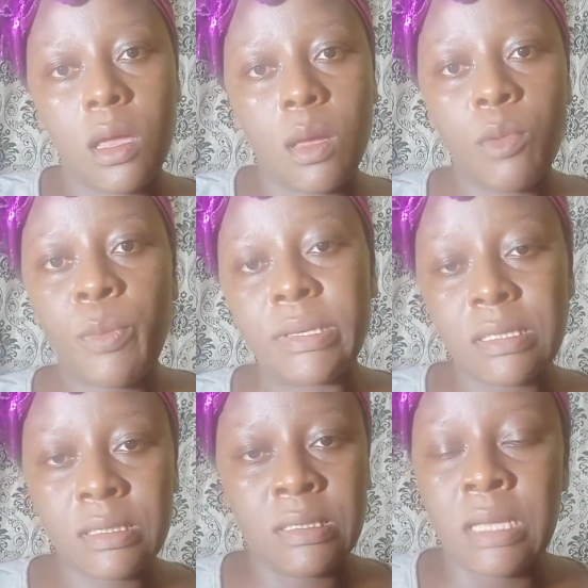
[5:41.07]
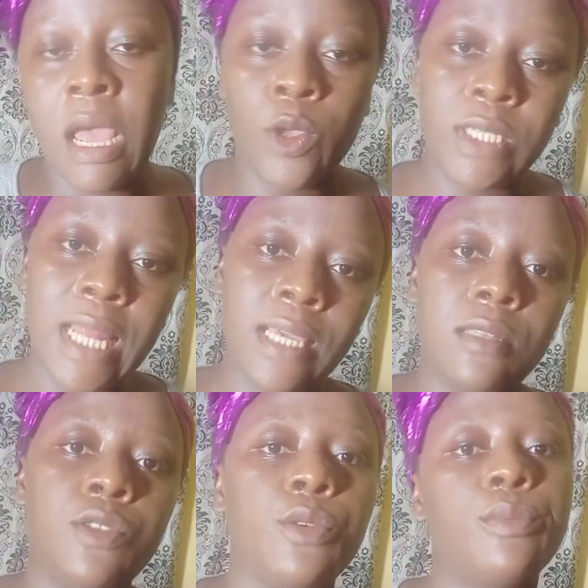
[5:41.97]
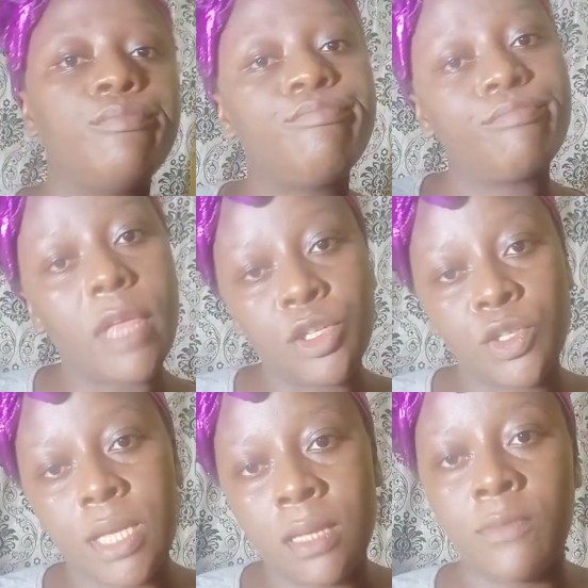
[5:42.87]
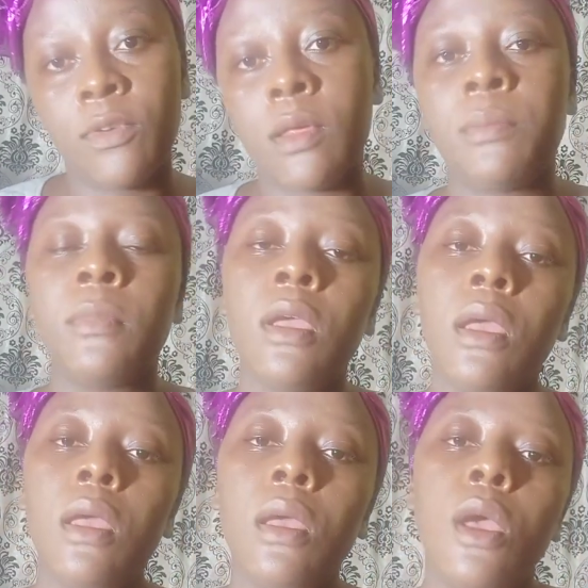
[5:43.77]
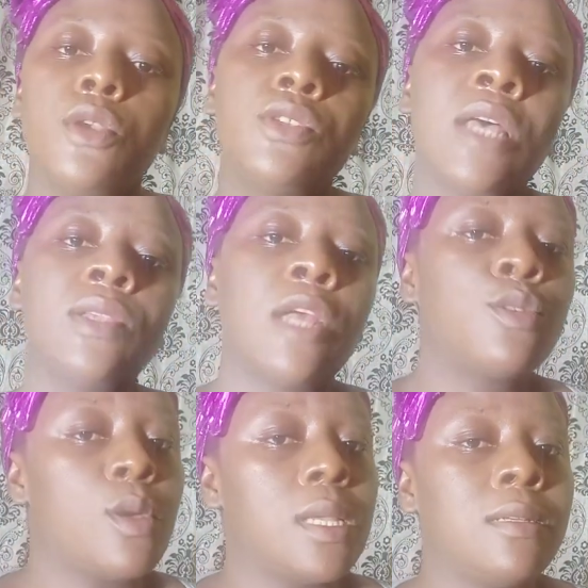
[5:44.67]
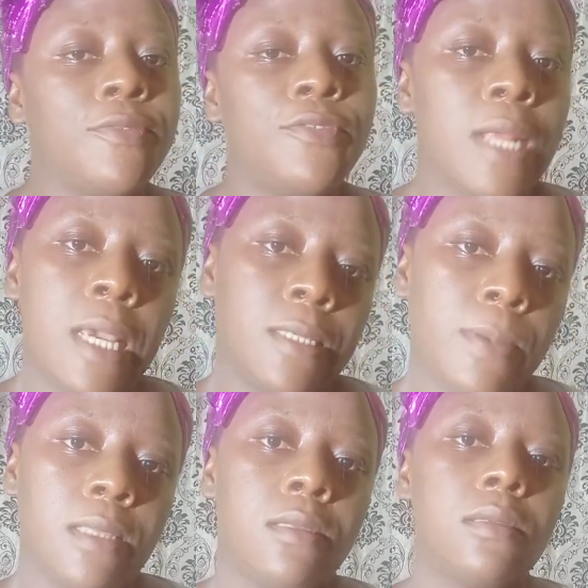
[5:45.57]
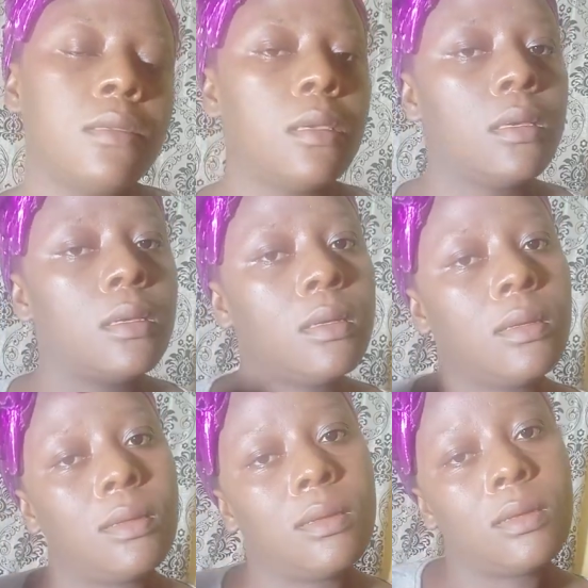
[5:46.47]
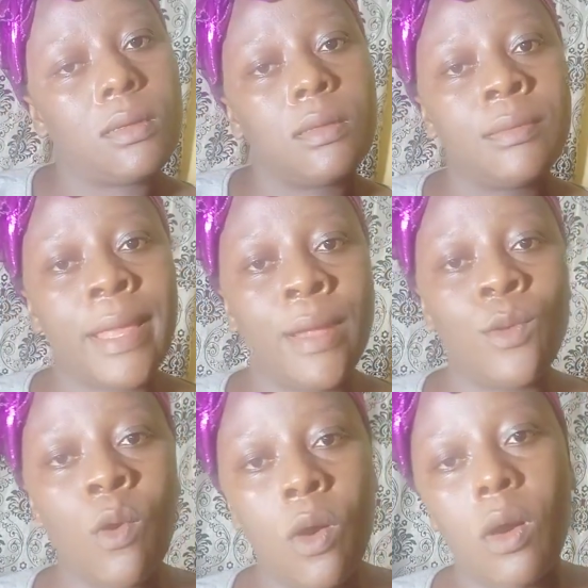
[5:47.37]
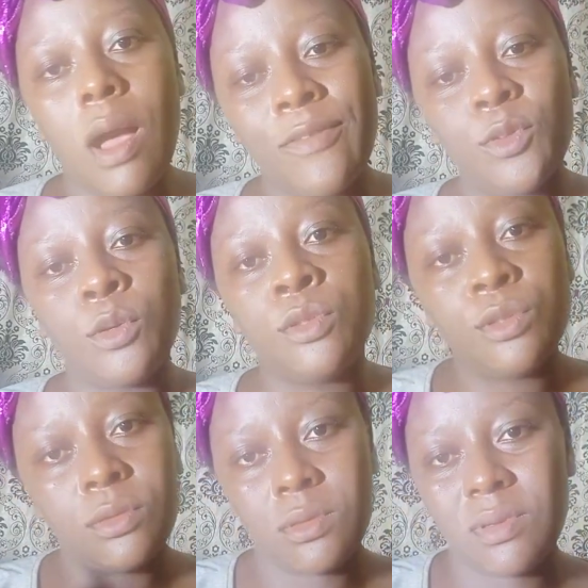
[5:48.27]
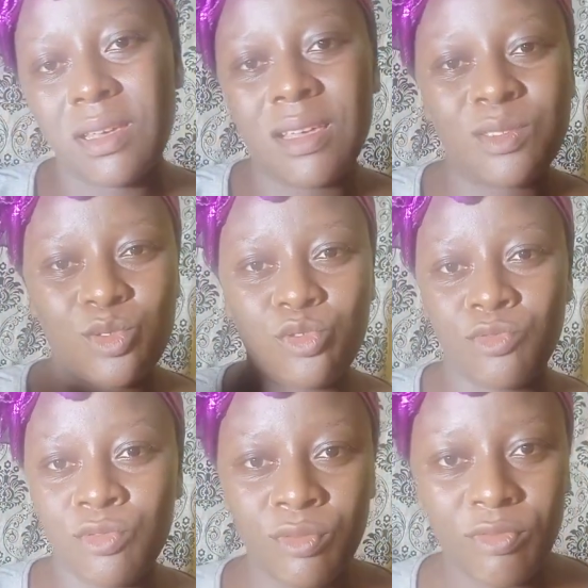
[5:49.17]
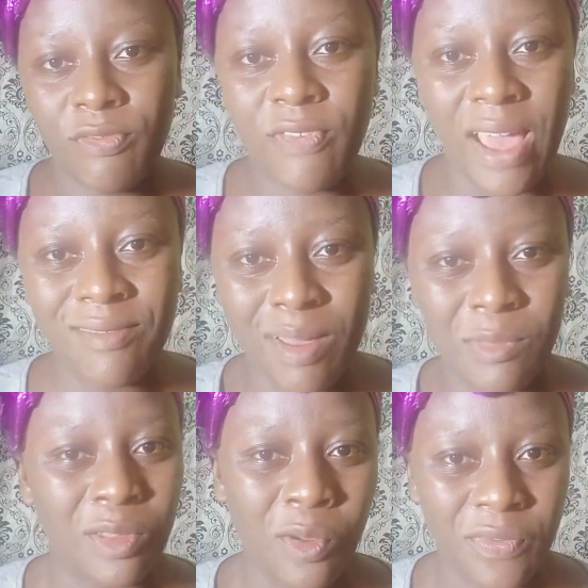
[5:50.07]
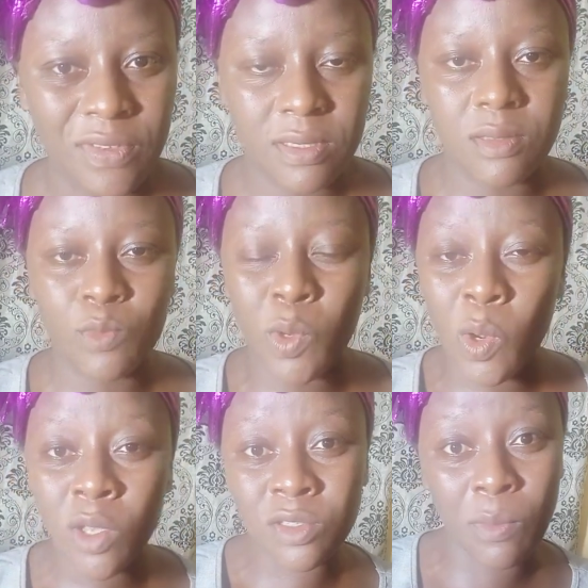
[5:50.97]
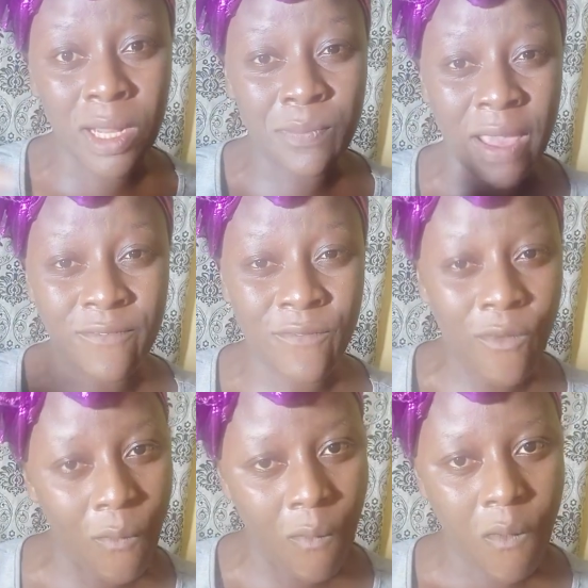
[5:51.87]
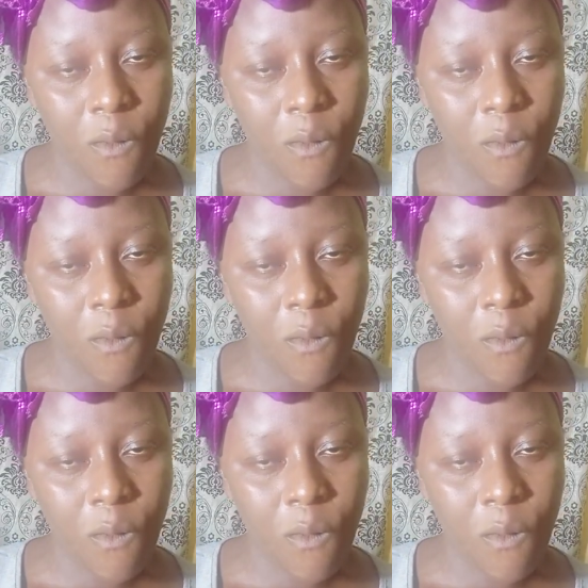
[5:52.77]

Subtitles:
but persons in the house like it, so just get it for them. So that's what I do concerning the food aspects. Then work, I've told you, 8 to 5, I'm in the office. We close normally by 4,